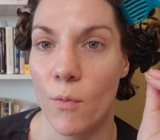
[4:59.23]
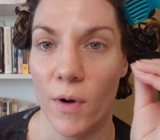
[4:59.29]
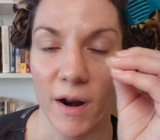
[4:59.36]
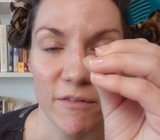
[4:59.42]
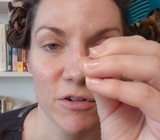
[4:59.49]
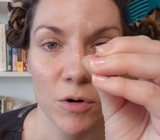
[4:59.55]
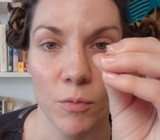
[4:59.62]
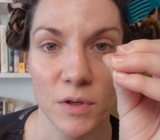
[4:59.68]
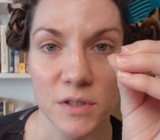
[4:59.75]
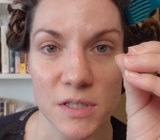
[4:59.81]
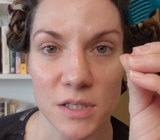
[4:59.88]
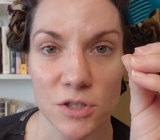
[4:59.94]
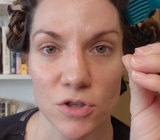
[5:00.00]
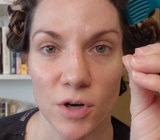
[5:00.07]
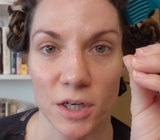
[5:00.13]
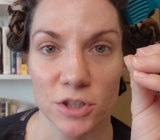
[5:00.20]
whatever it was
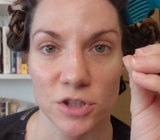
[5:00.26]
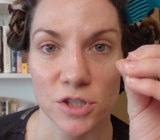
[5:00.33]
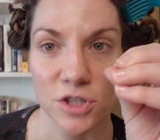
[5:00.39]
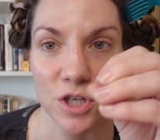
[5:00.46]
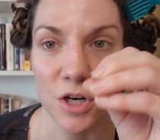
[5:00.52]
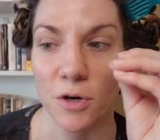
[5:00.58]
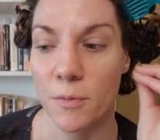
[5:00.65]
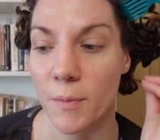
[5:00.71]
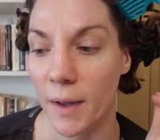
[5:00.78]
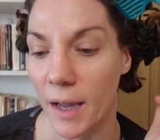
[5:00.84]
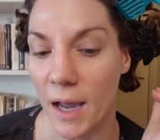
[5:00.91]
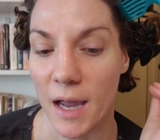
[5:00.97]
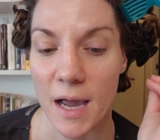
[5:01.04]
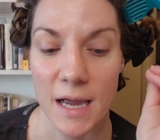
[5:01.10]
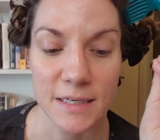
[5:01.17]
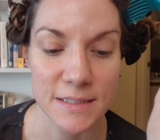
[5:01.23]
that scratched the shit out of my
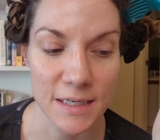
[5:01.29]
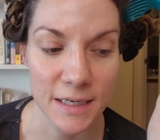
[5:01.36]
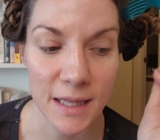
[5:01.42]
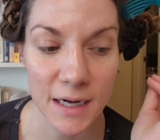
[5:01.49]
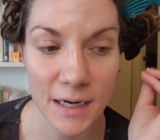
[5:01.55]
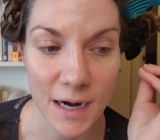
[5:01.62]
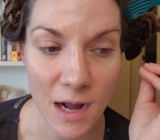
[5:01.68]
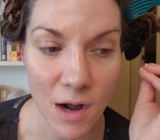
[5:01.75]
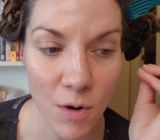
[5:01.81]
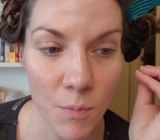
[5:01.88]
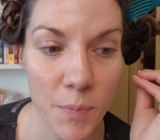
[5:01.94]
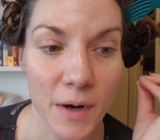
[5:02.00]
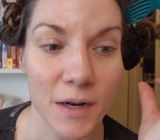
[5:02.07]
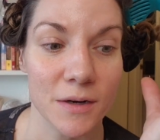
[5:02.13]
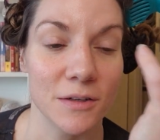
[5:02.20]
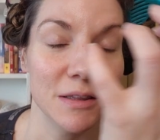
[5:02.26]
eye. I did get it
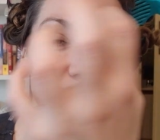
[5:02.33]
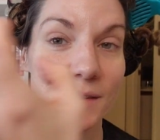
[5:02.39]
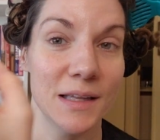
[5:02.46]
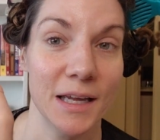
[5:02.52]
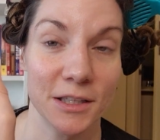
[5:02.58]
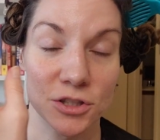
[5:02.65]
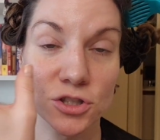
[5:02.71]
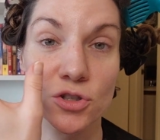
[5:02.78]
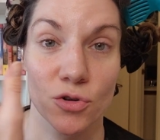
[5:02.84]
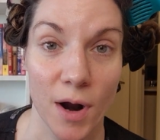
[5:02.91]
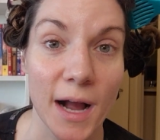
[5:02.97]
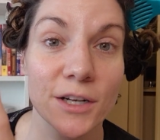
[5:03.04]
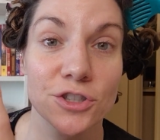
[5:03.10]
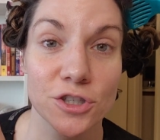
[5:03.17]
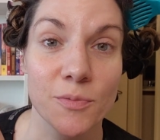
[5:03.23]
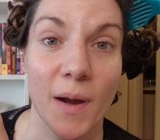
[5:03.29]
out, but it
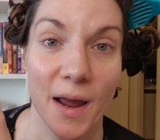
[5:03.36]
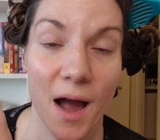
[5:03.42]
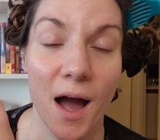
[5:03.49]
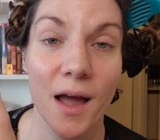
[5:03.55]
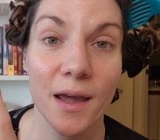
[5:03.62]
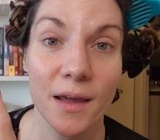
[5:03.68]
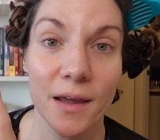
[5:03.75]
scratched my